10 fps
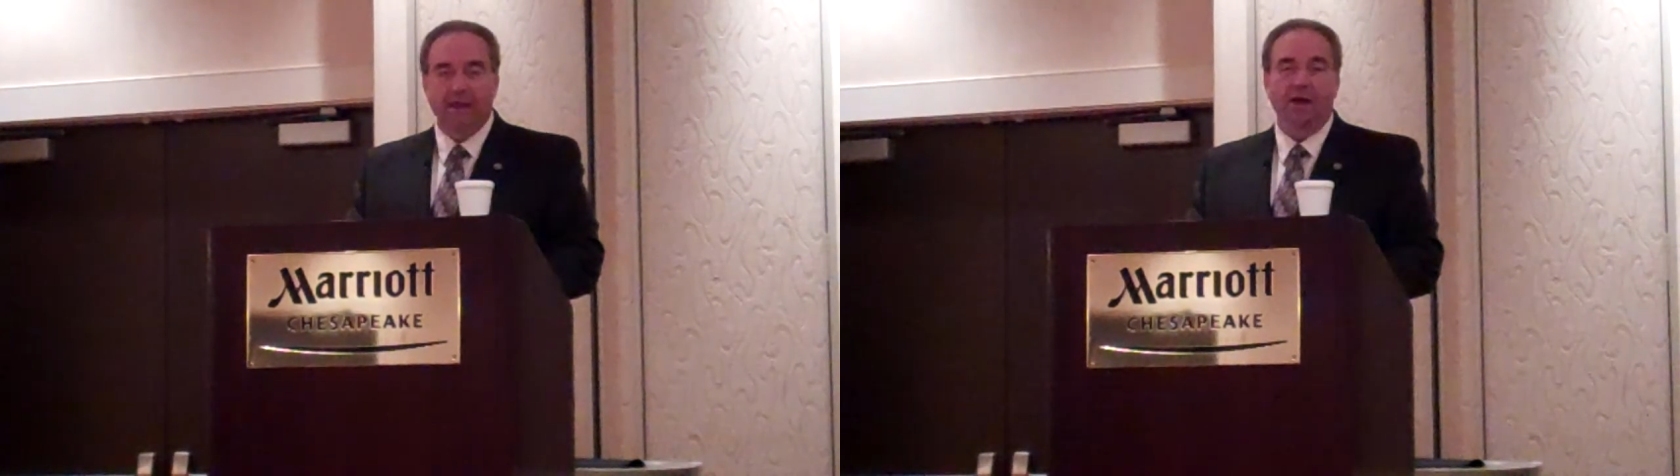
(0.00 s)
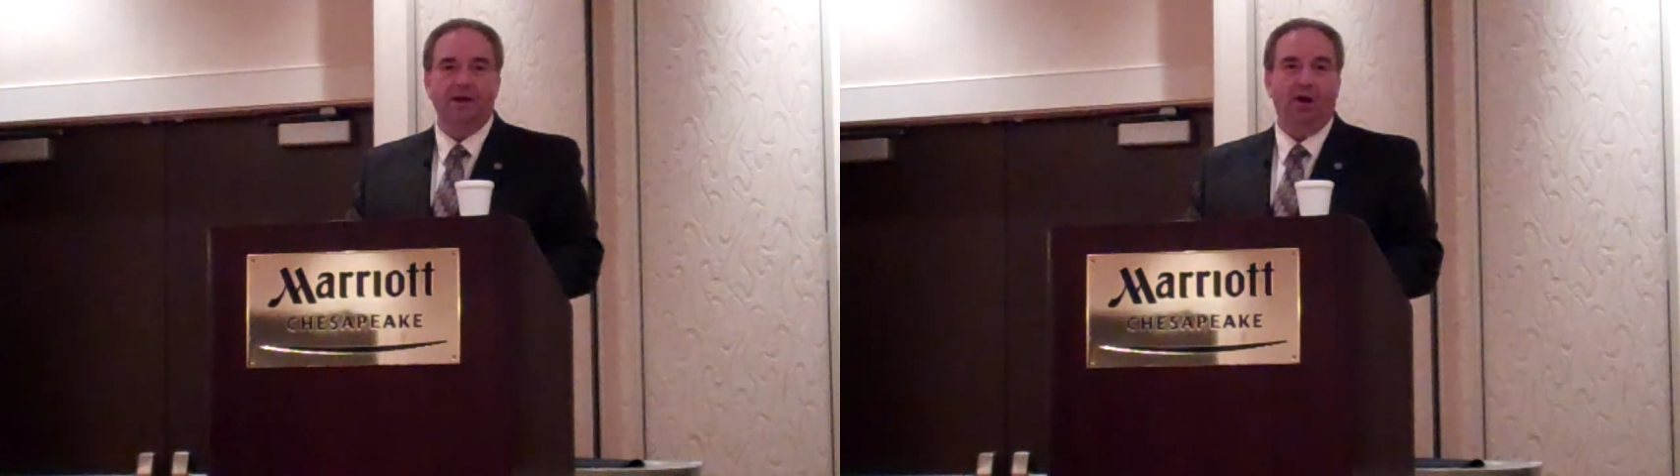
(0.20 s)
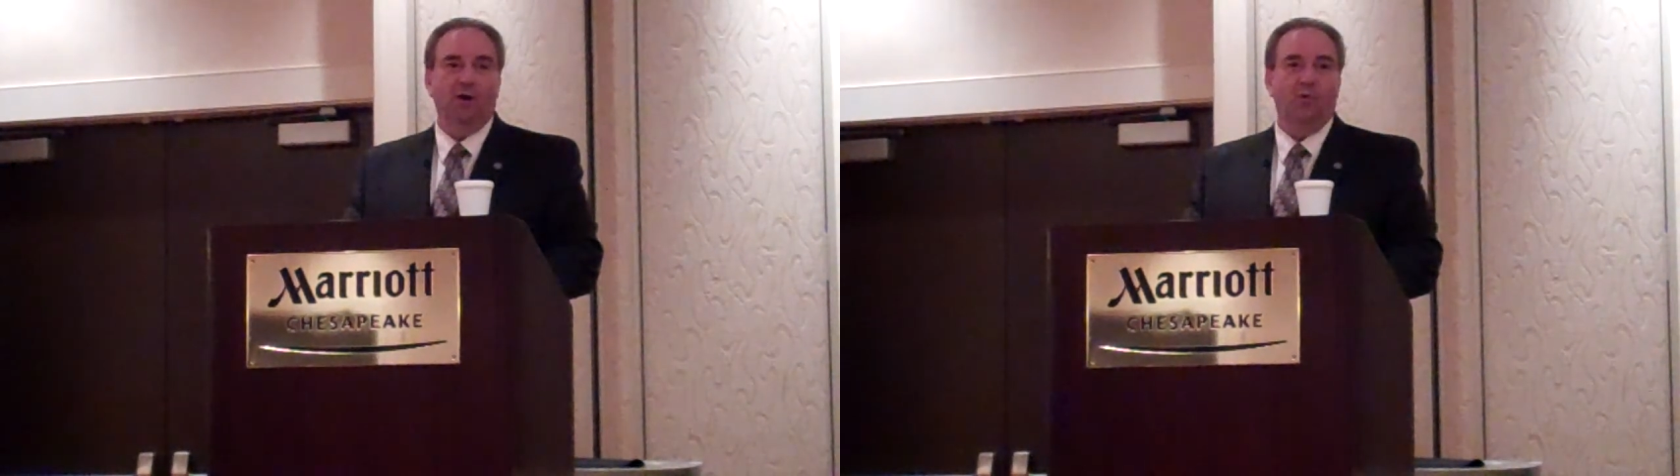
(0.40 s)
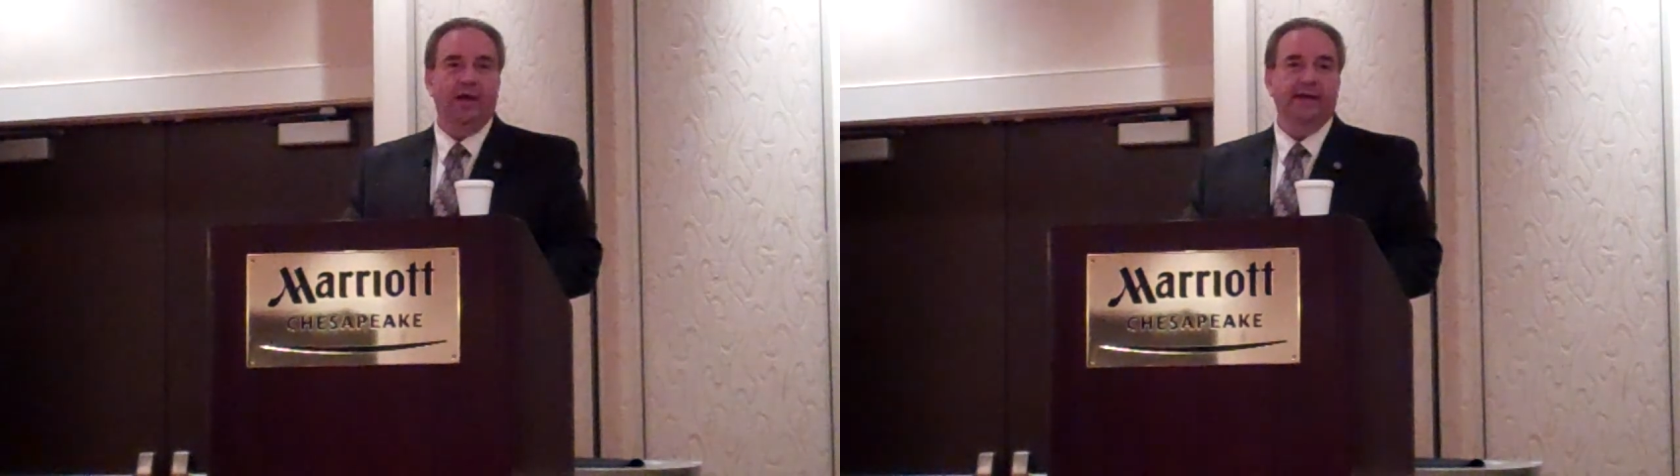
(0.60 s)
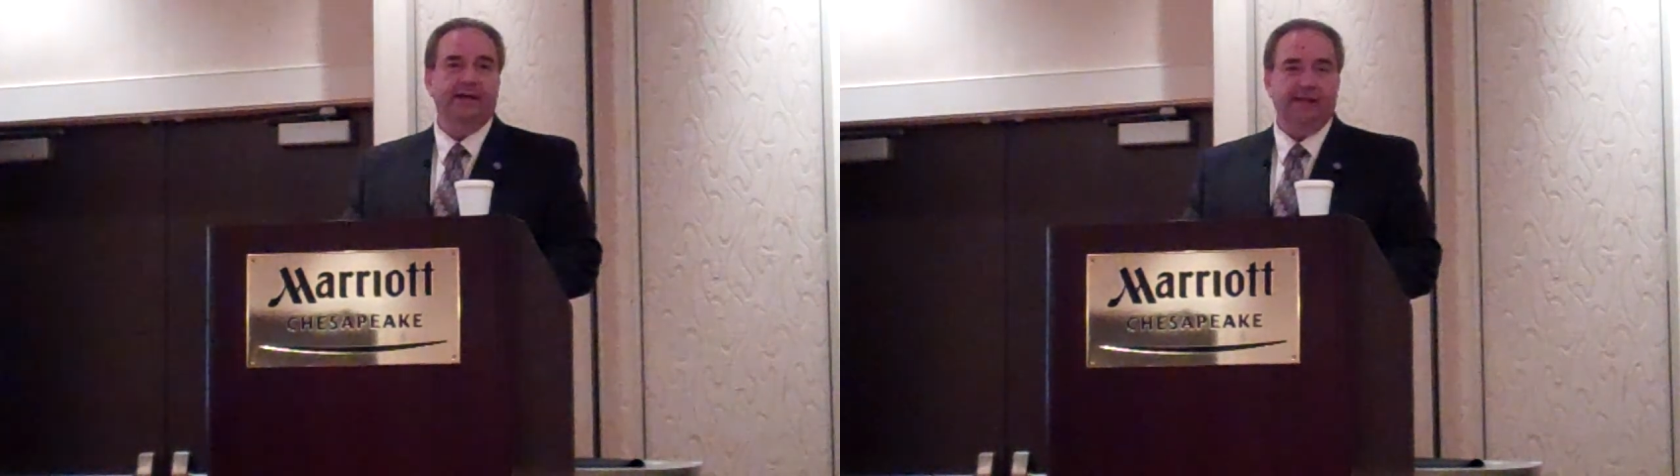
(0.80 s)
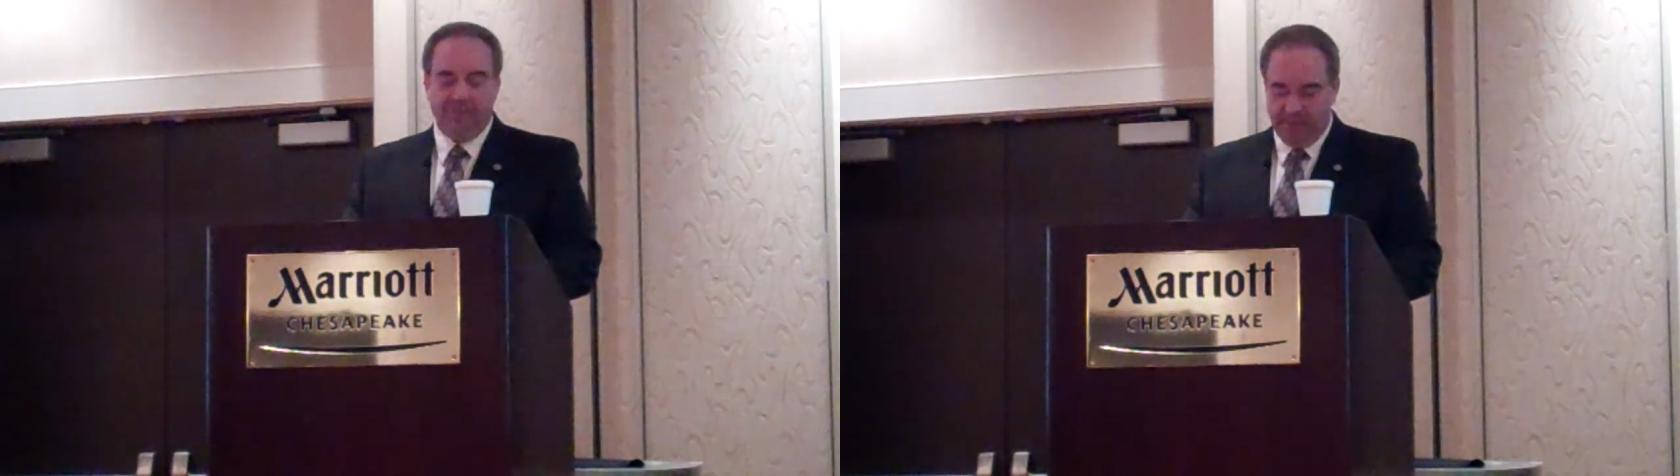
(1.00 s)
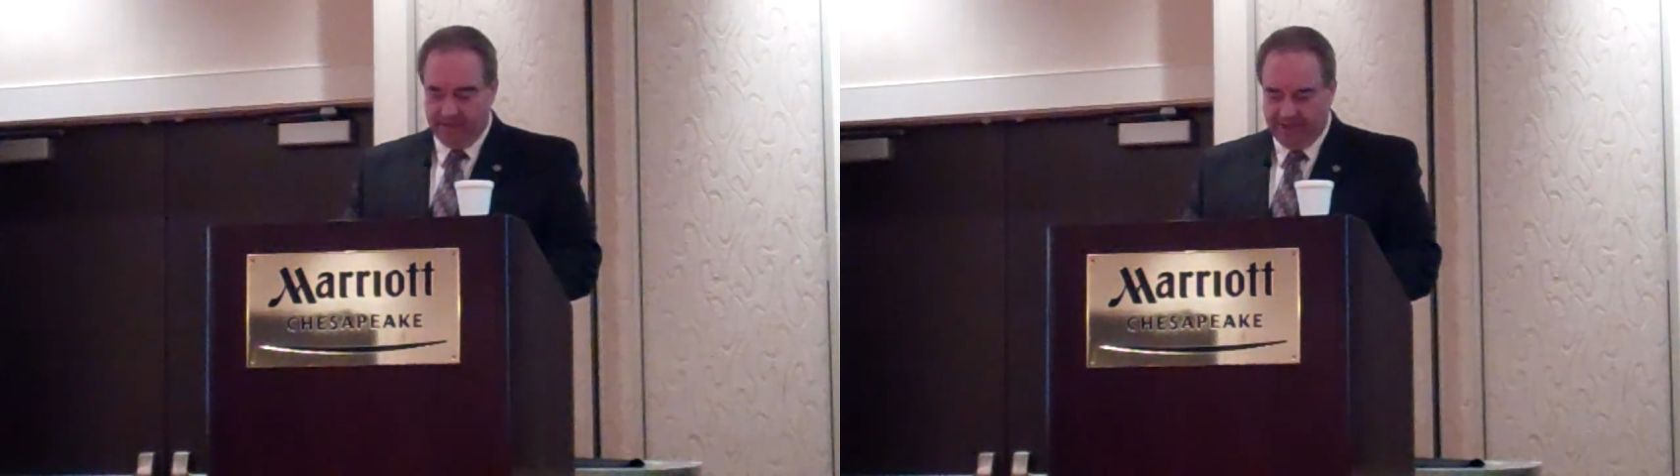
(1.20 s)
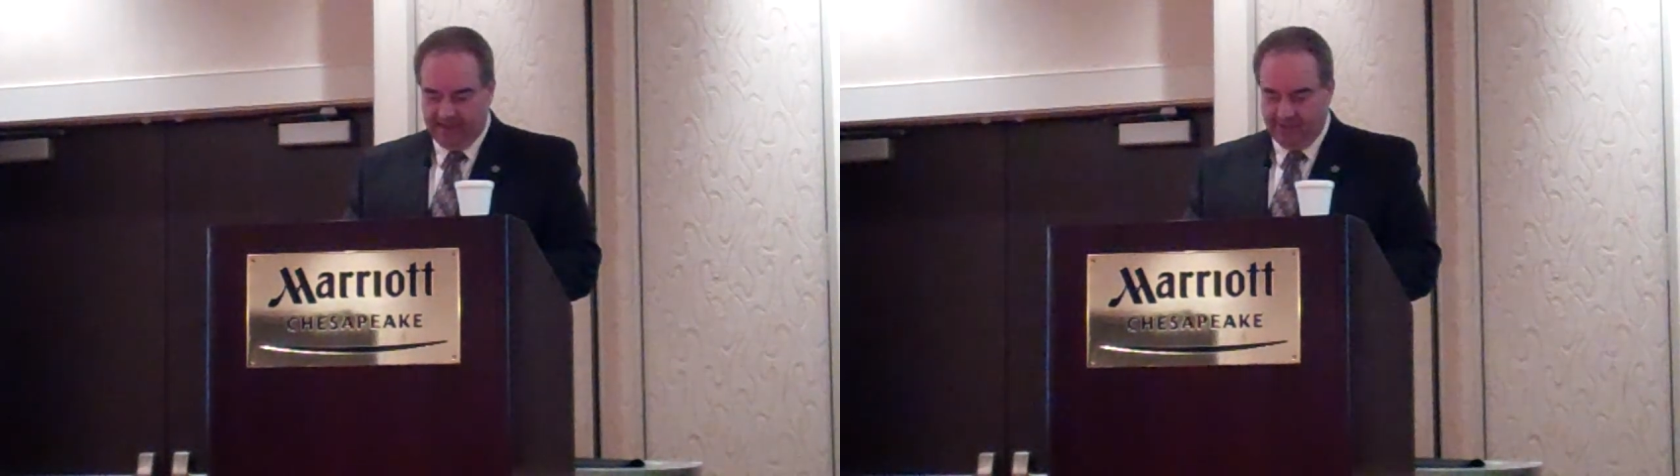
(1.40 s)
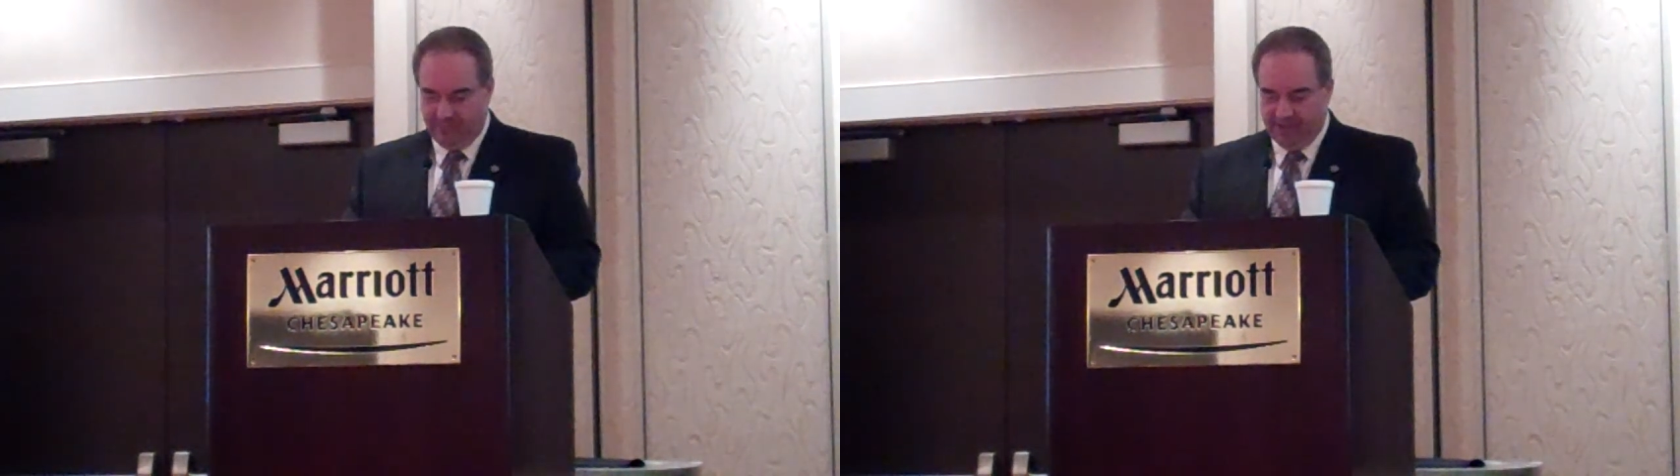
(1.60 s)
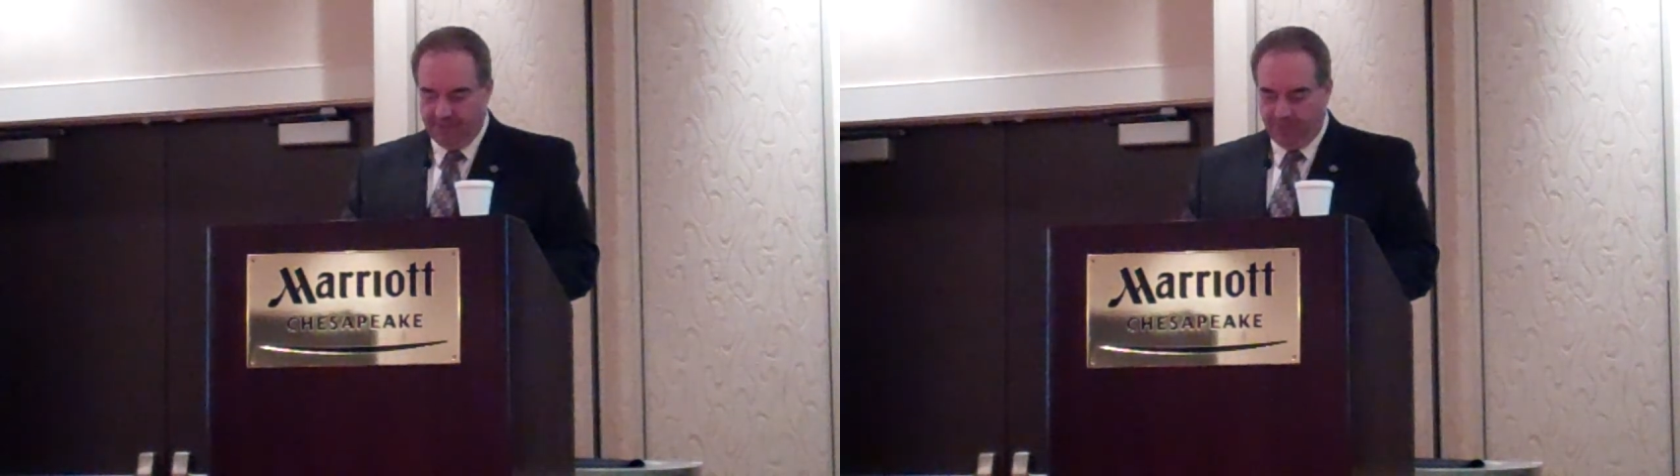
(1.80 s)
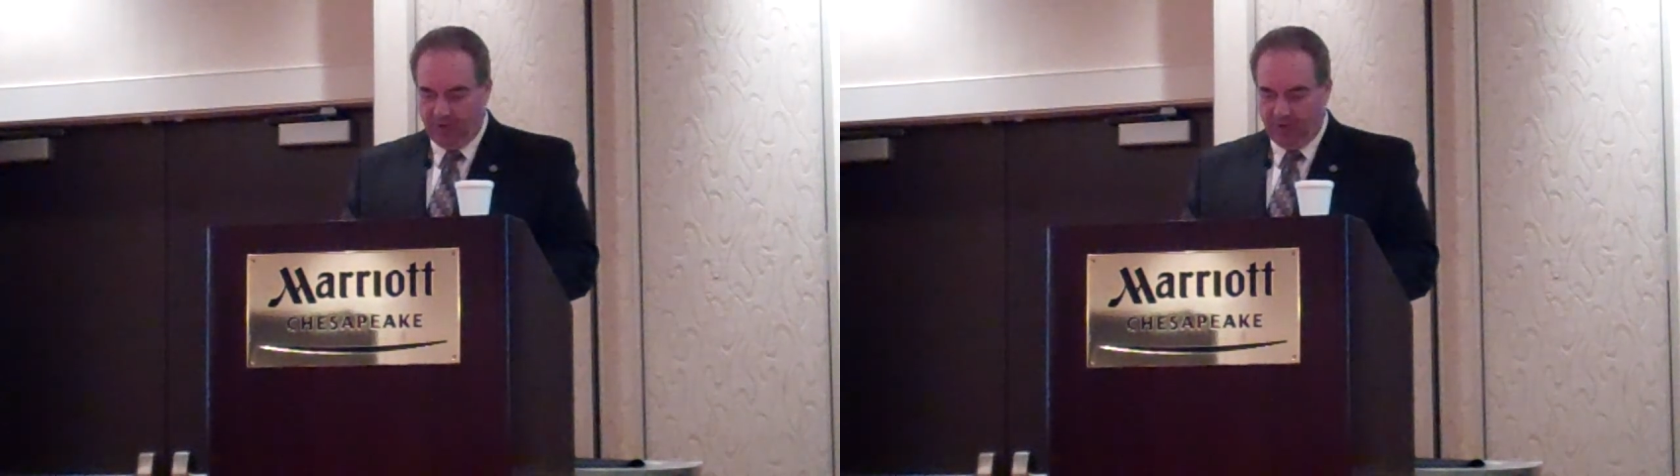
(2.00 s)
on our way to keeping a campaign